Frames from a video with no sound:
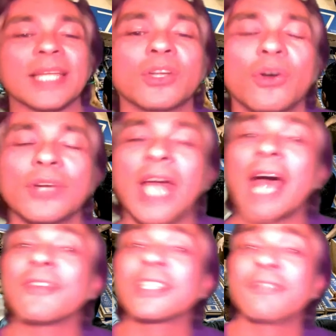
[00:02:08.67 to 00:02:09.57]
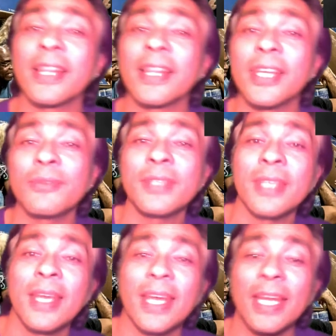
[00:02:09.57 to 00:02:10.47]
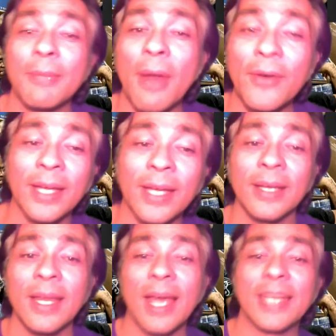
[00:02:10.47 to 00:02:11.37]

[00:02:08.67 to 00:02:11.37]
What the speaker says: and corn harvest values in America.